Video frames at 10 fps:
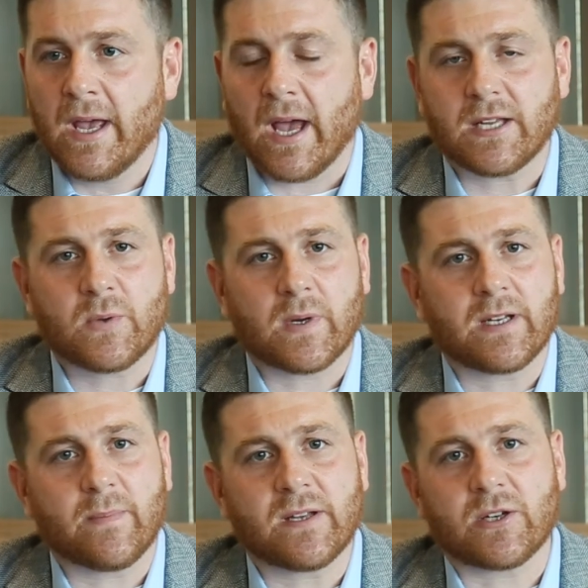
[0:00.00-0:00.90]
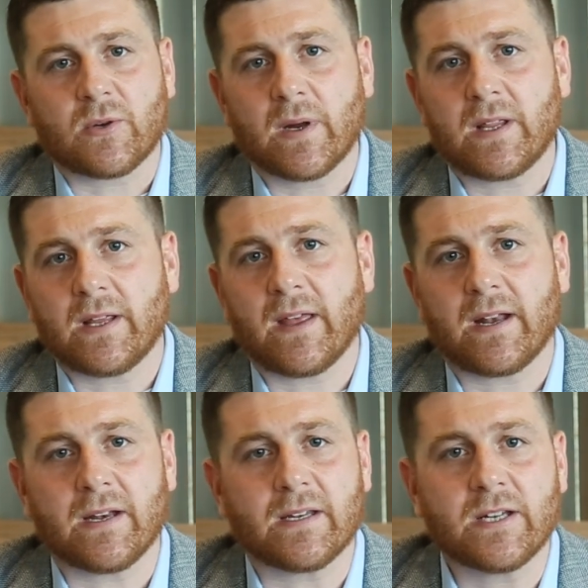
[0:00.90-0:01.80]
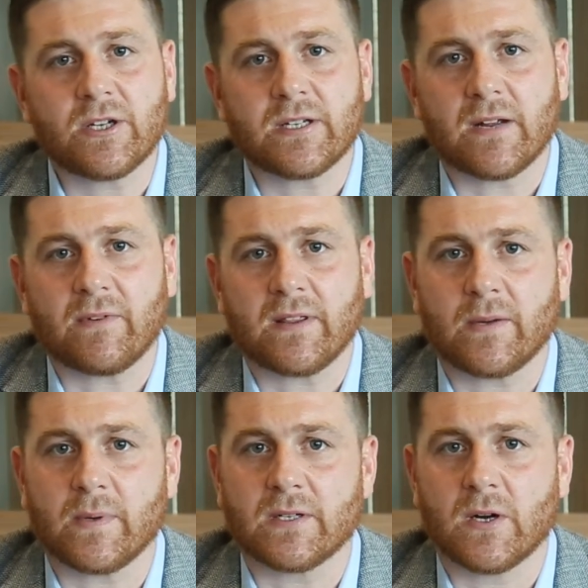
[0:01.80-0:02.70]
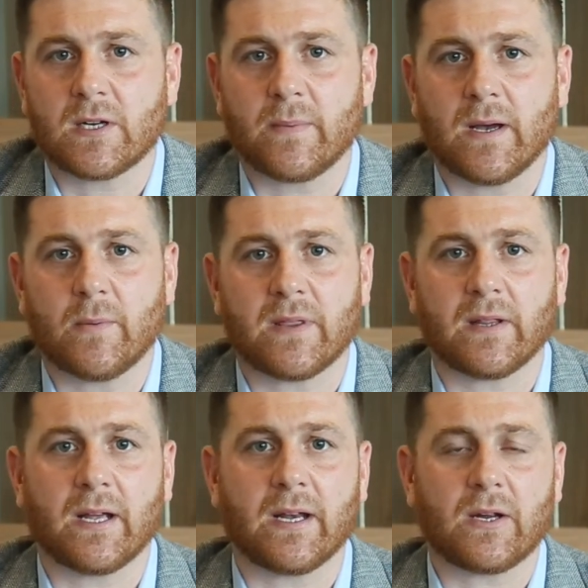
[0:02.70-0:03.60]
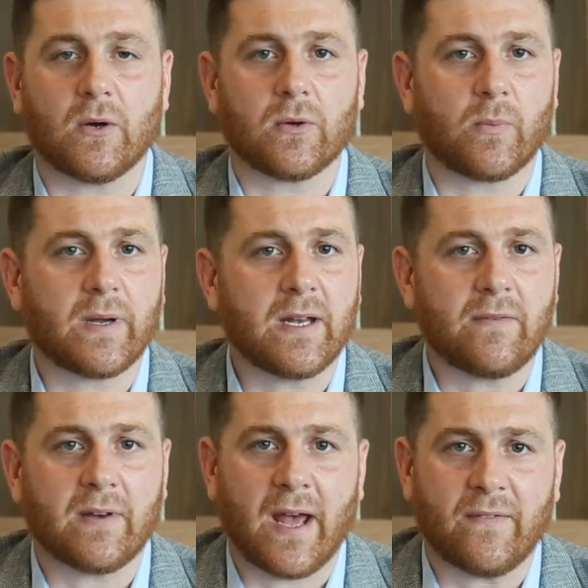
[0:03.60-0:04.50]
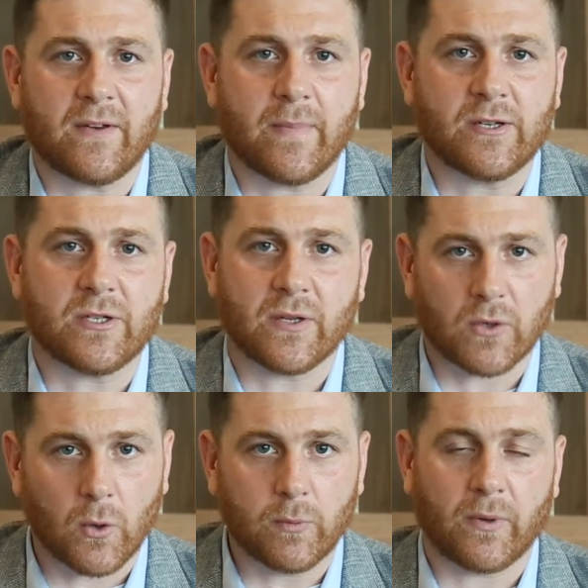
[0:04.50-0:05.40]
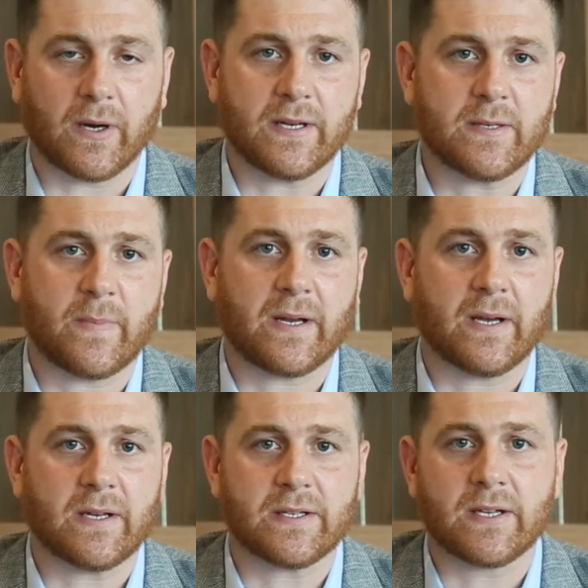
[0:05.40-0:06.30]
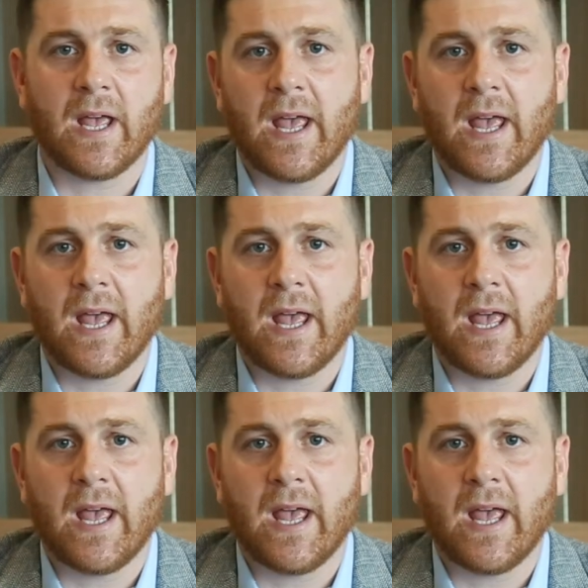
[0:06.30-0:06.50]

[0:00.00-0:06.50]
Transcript: I just wanted to mention quickly that in addition to everything we talked about with Atlantic Gold, we didn't even have to mention the gold price, because